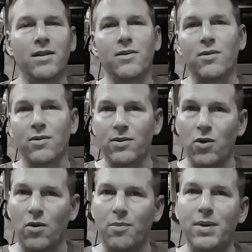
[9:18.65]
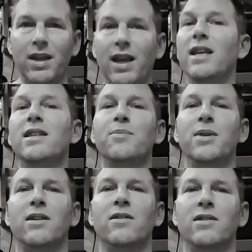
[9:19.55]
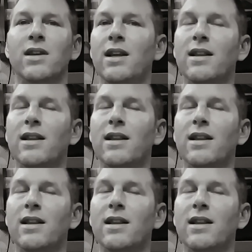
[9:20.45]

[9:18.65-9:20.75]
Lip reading: through your PA speakers.